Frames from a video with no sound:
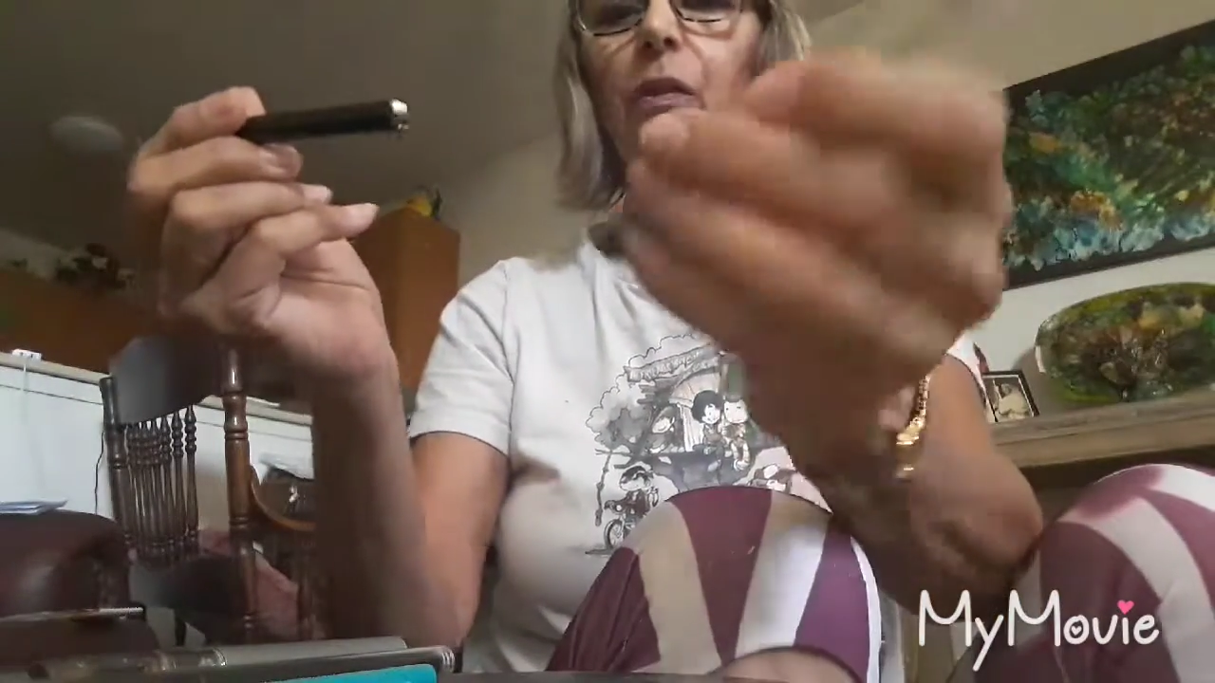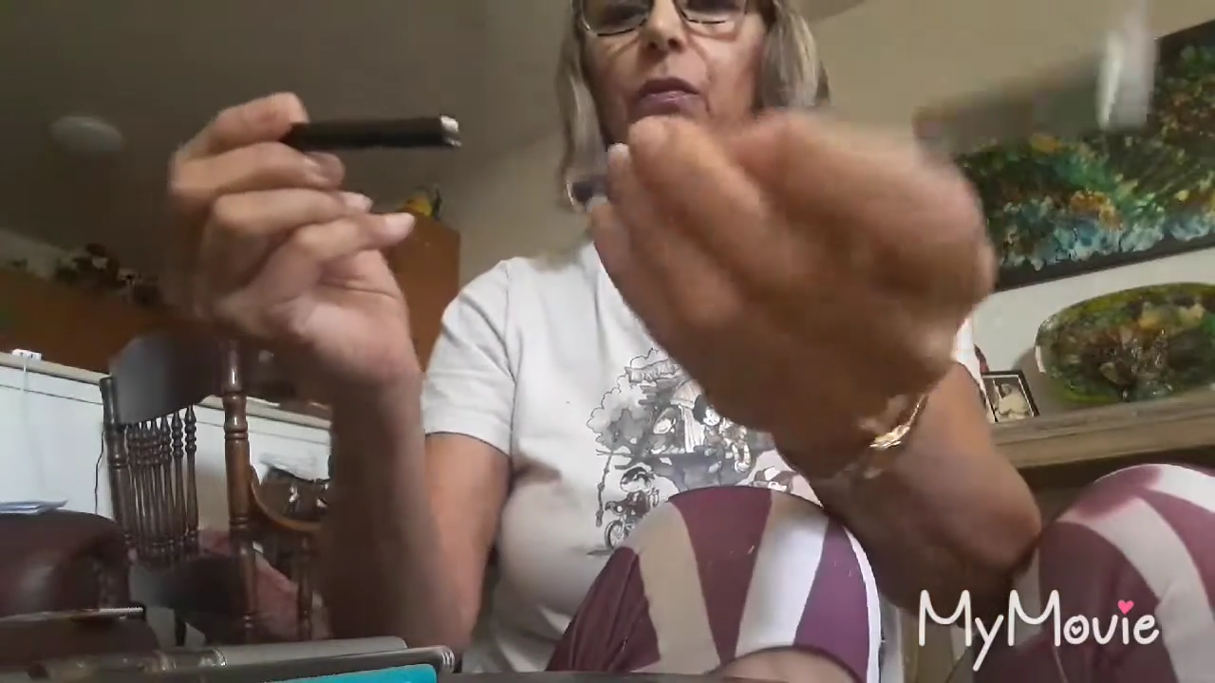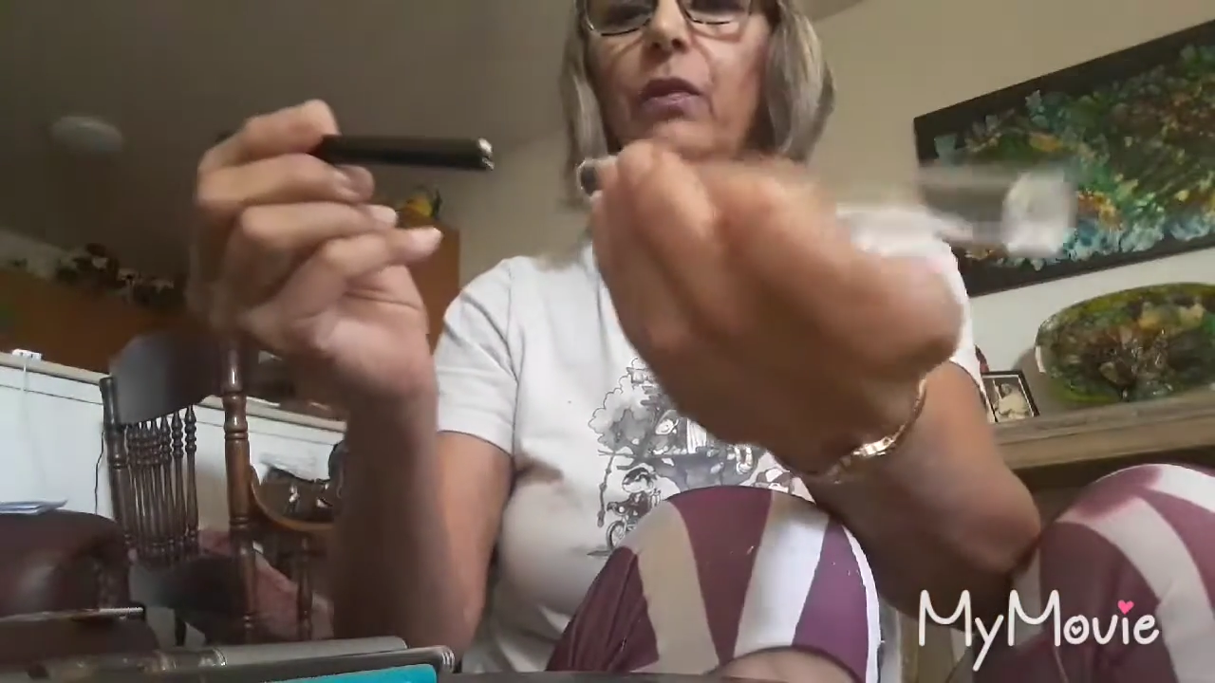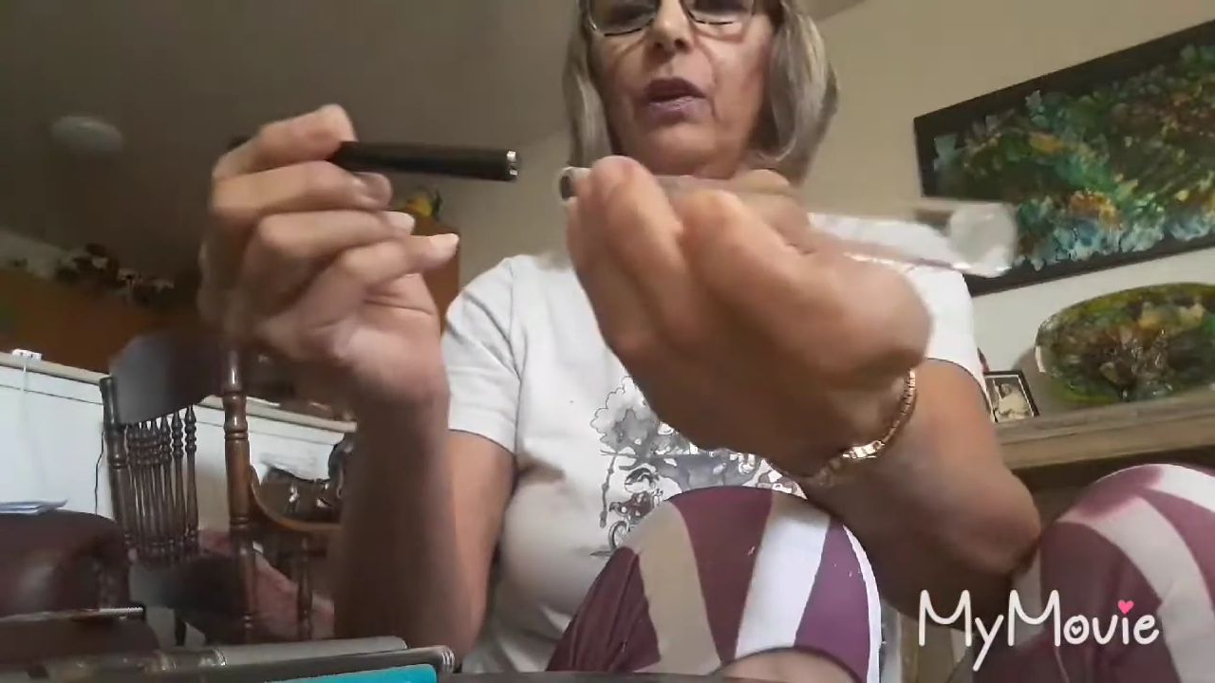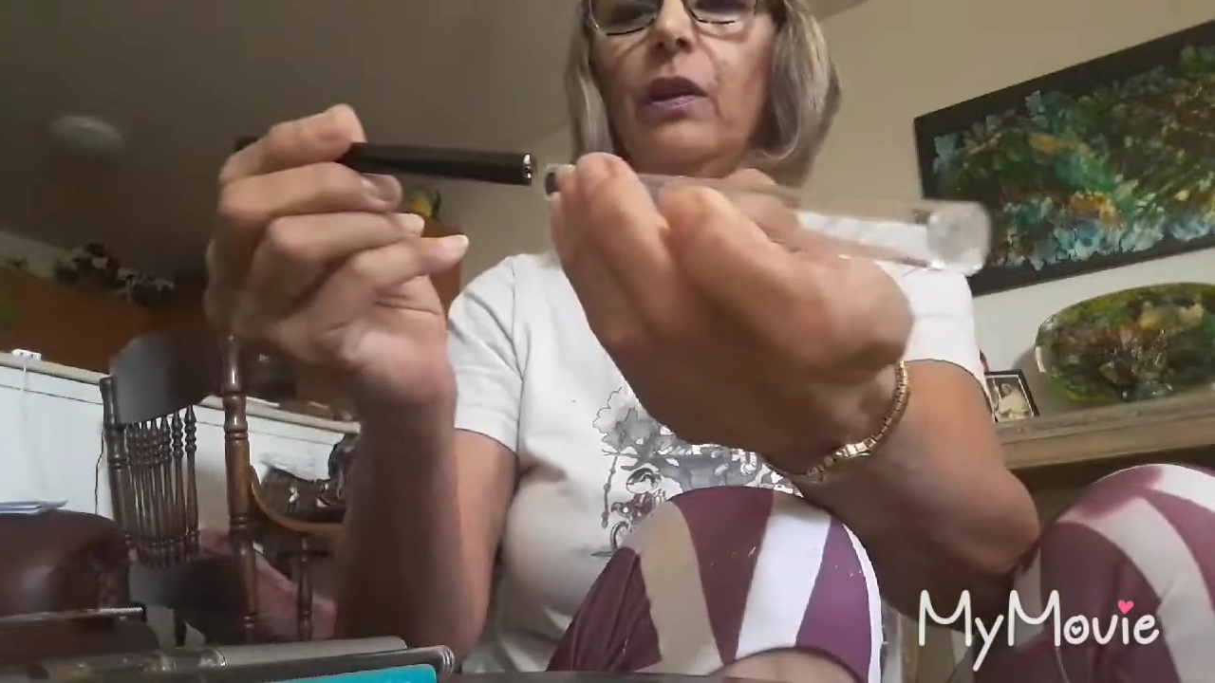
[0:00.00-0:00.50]

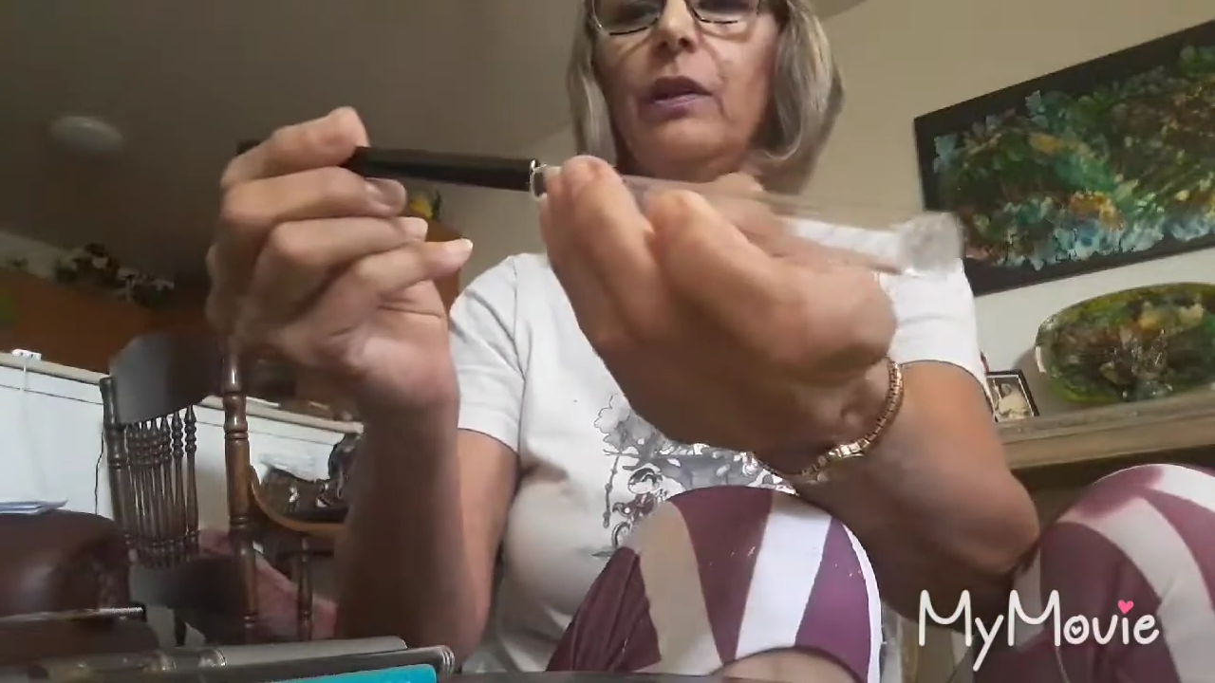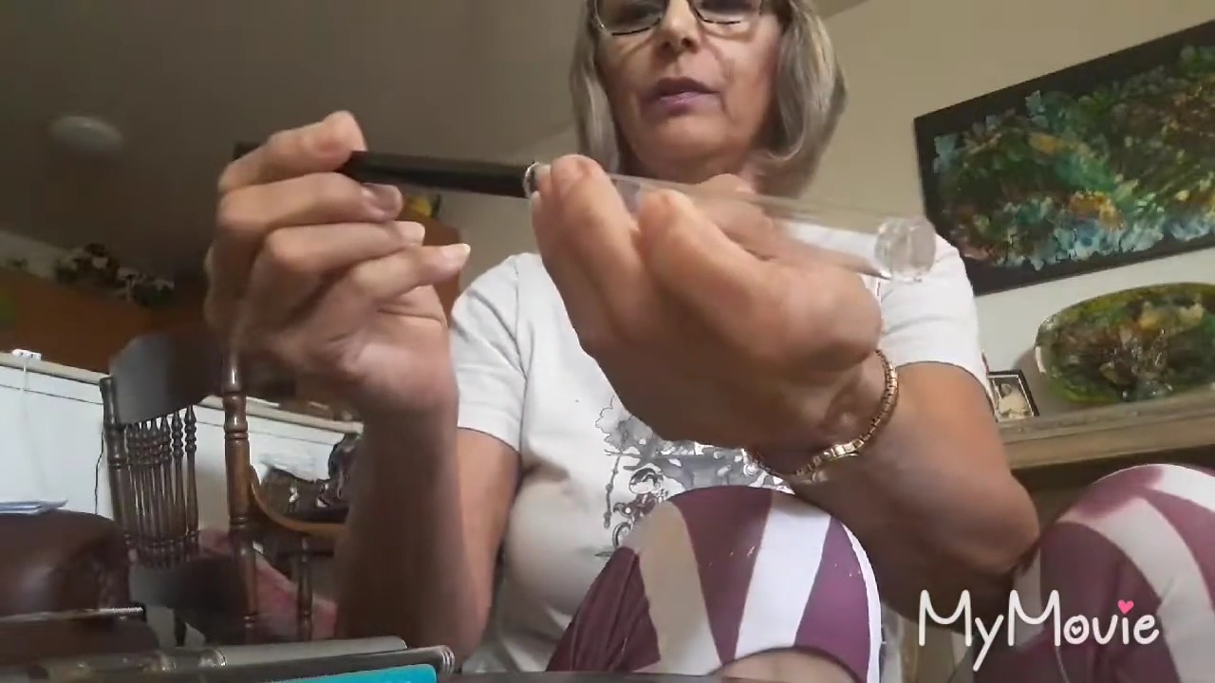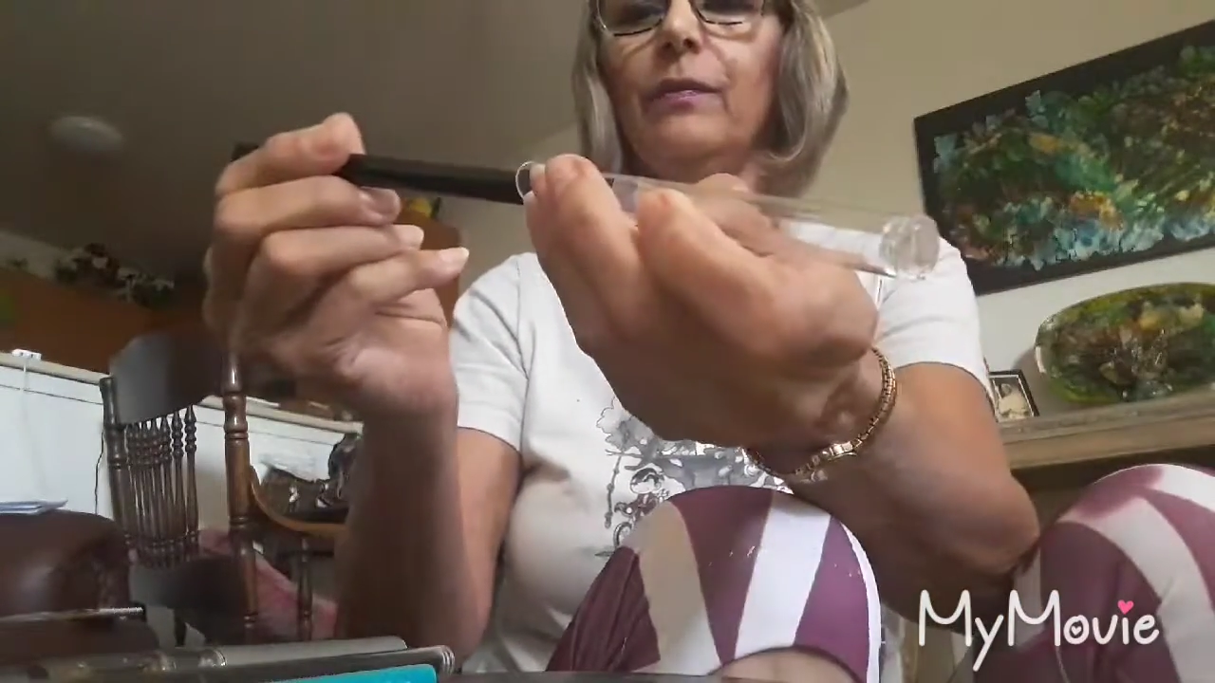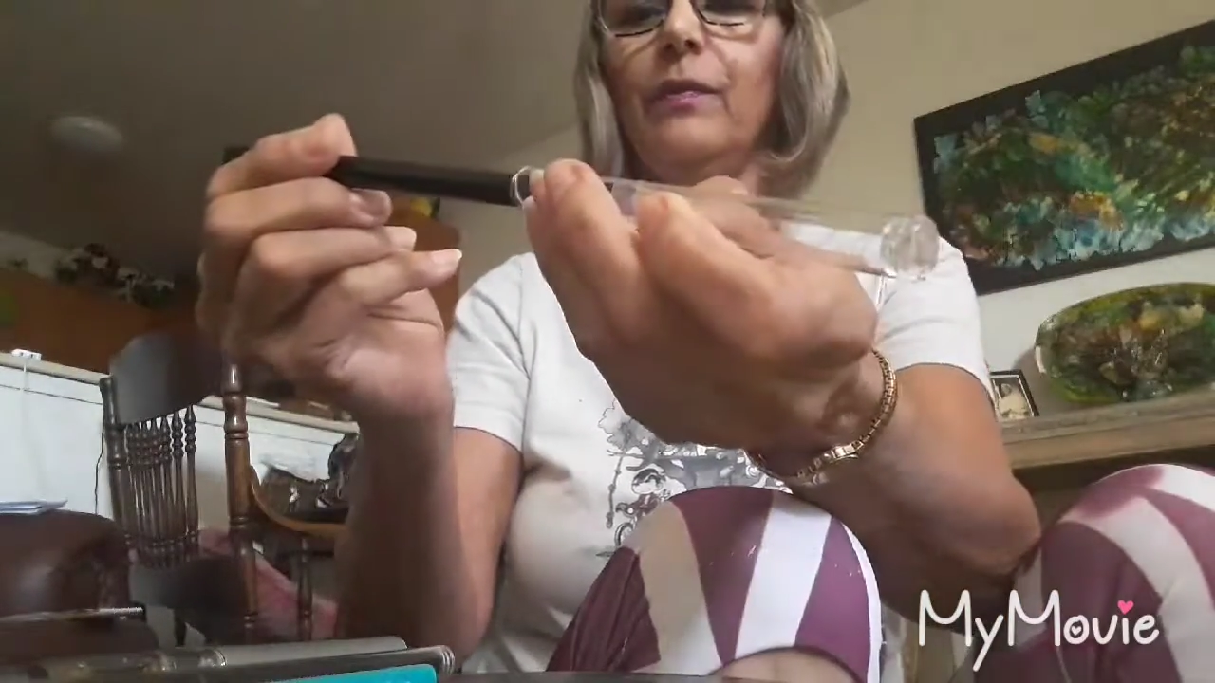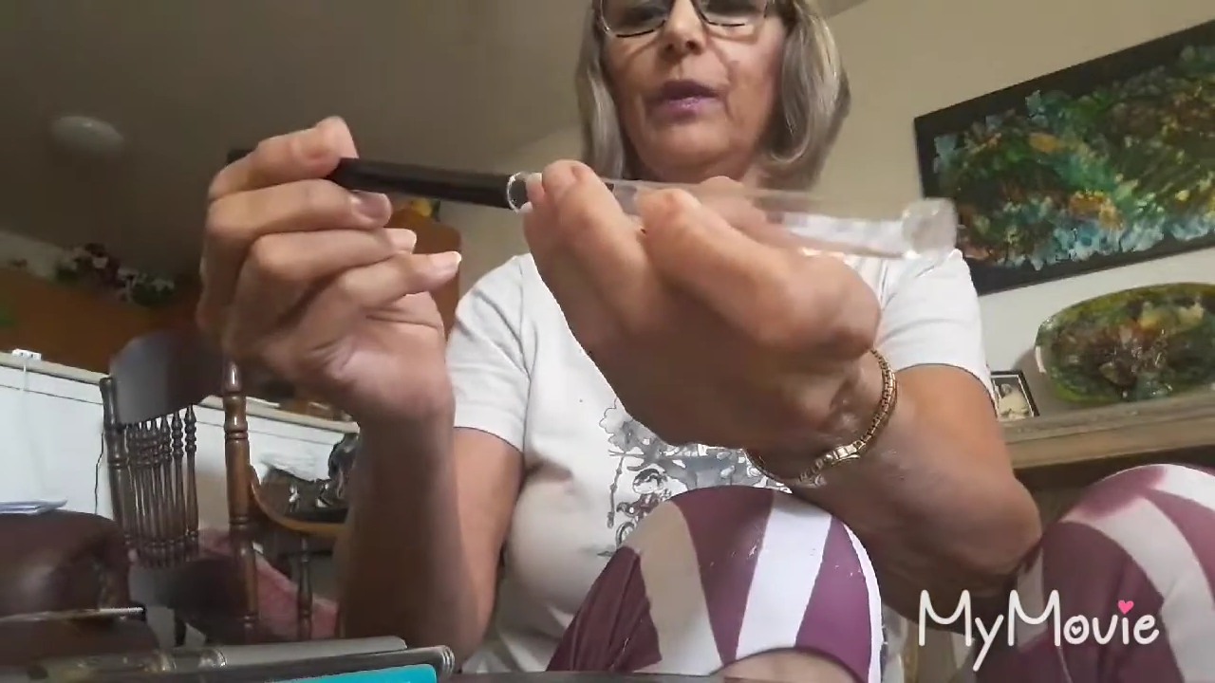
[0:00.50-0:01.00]
so far.